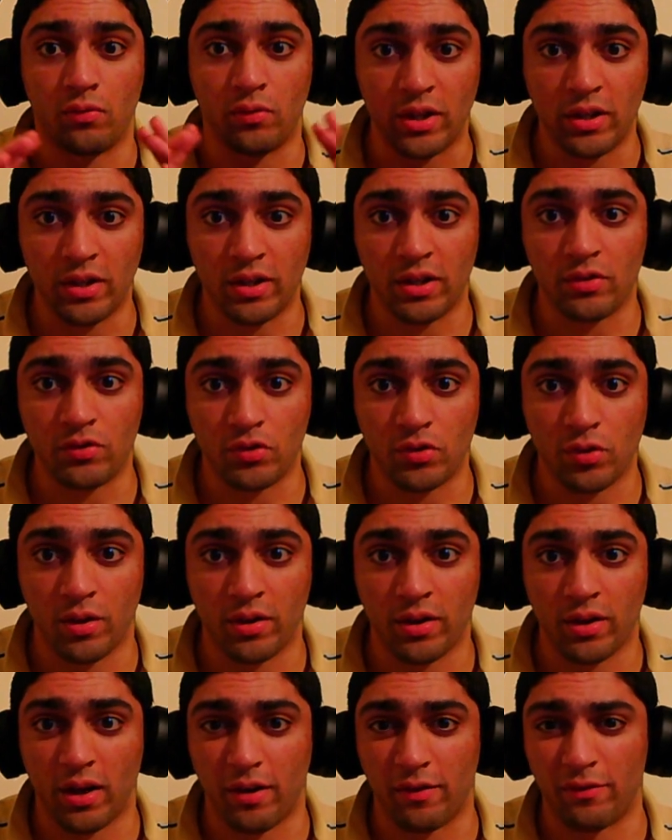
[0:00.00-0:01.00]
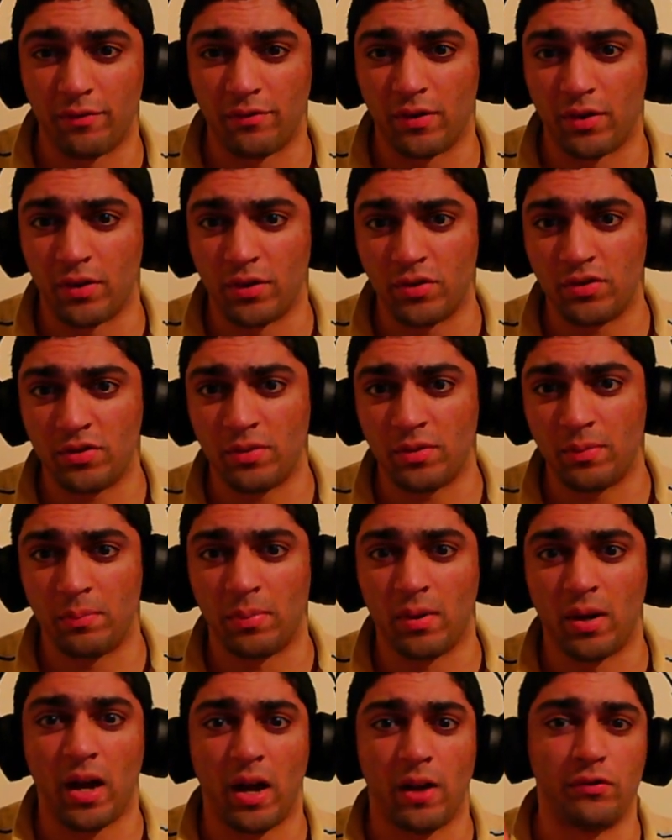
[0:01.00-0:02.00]
really enjoyed it at first,
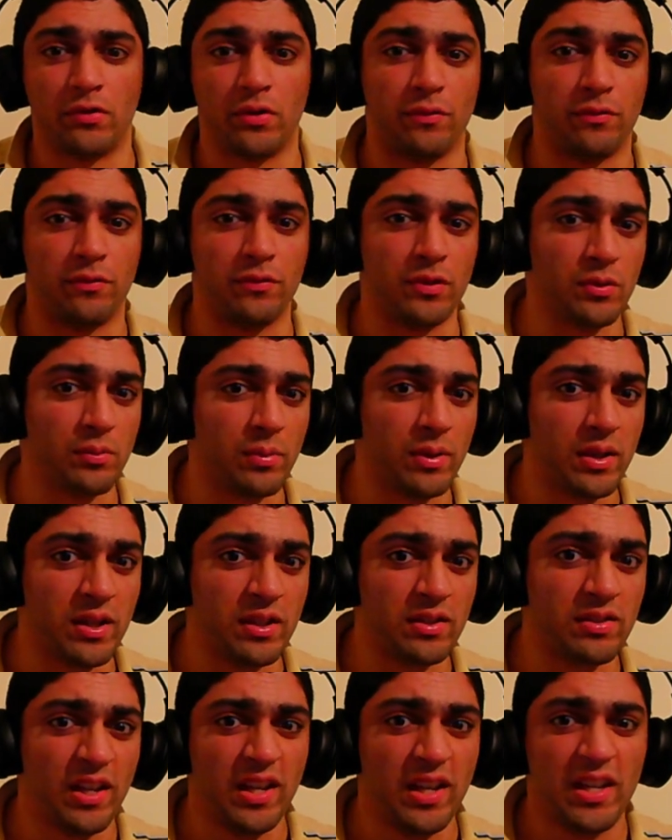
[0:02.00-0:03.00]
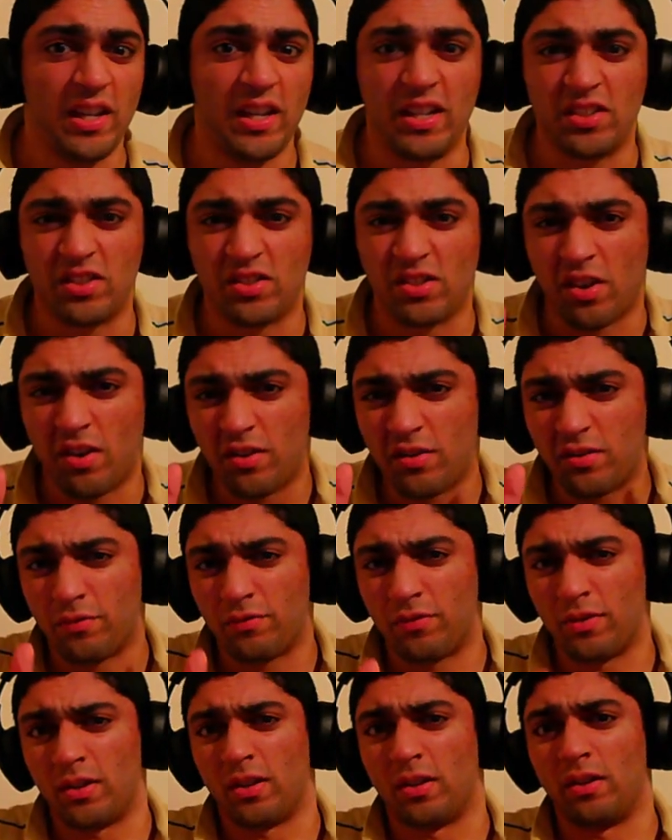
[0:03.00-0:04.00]
but after a few weeks, he started to
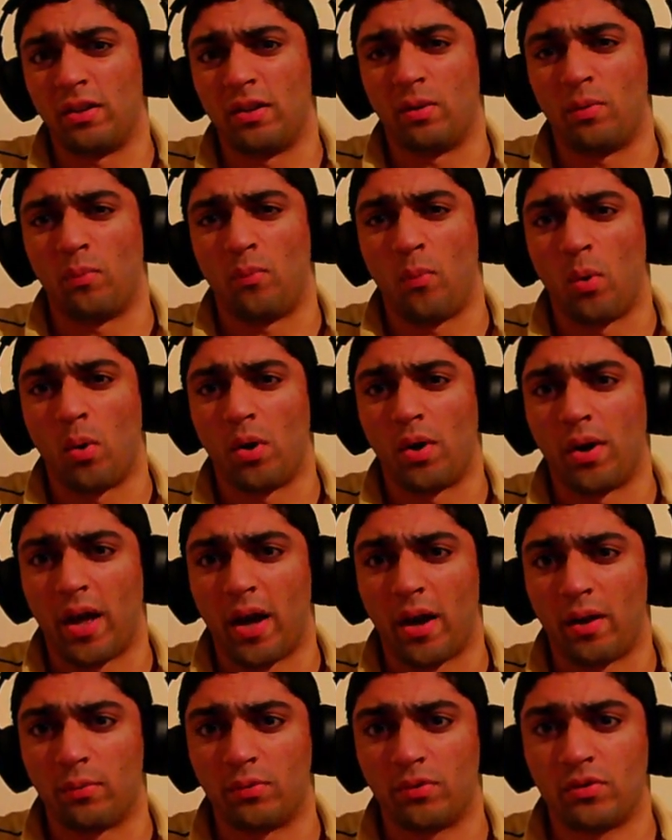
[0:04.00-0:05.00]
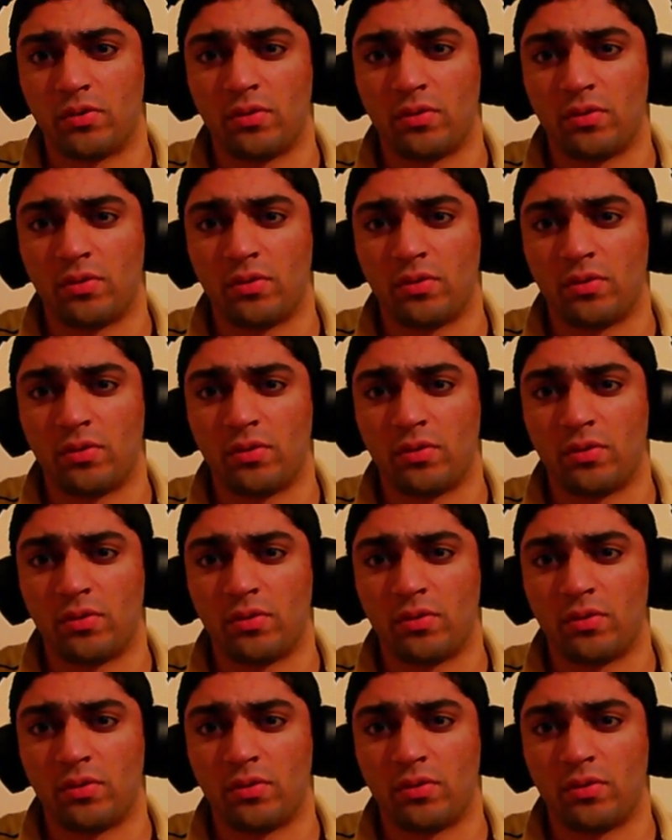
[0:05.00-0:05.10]
feel a little worn out.